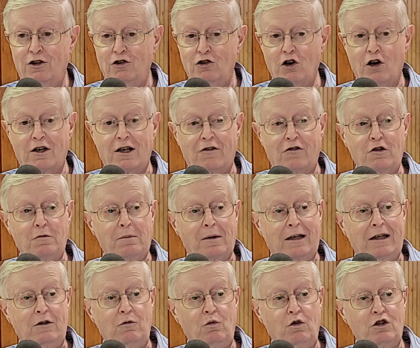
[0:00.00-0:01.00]
Not
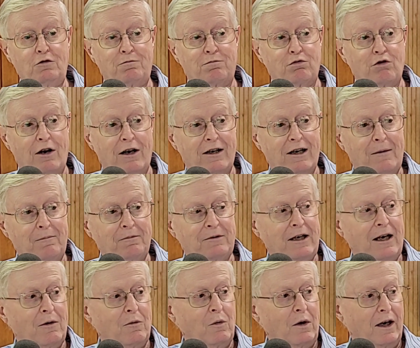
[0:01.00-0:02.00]
everybody was brought up
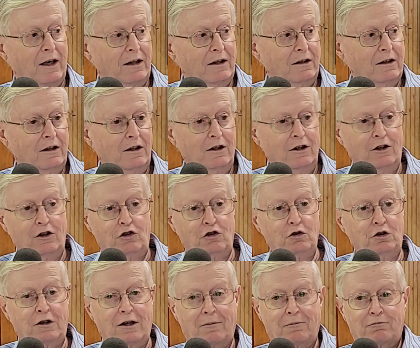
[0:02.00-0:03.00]
that way.
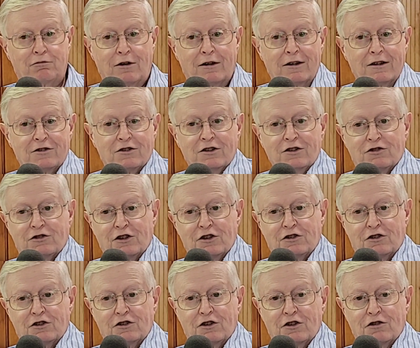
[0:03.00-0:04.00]
You got brothers and
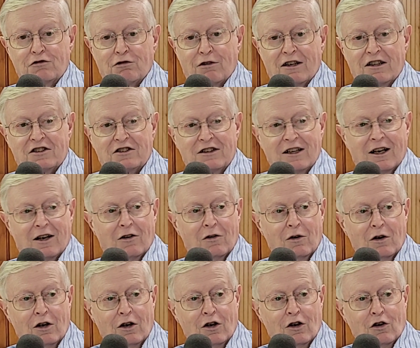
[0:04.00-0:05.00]
sisters in Christ
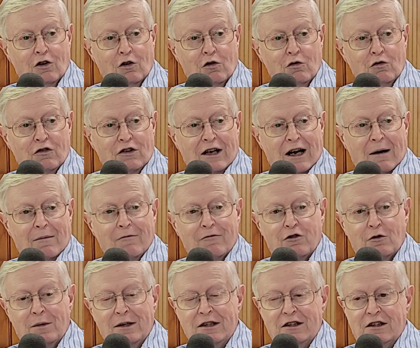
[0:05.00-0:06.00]
now who've come
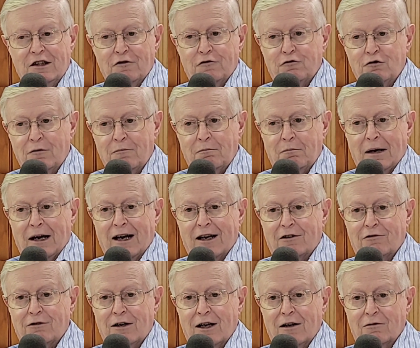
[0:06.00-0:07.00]
from a different
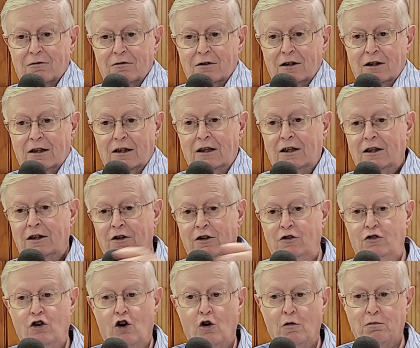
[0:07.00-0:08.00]
background.
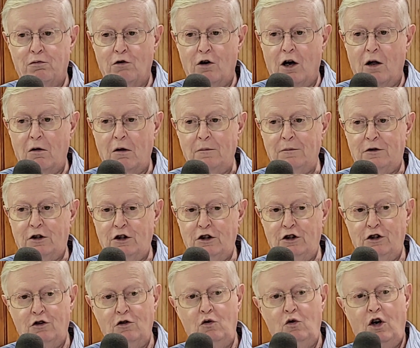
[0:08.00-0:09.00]
No problem to
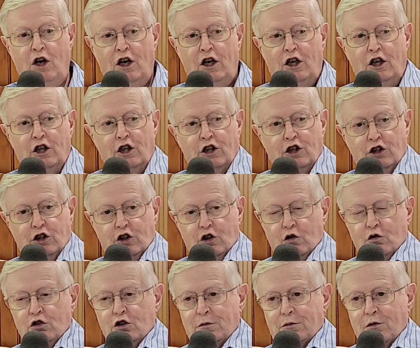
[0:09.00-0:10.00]
you,
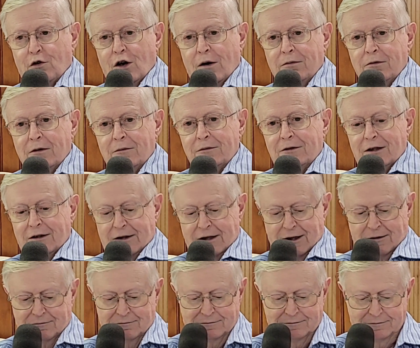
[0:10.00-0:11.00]
huge problem to
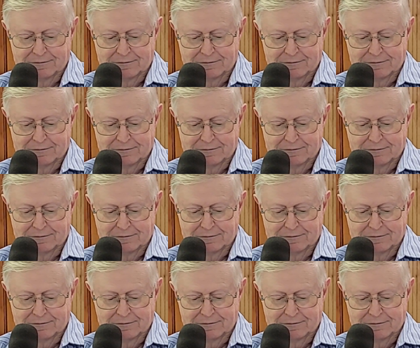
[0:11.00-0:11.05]
them.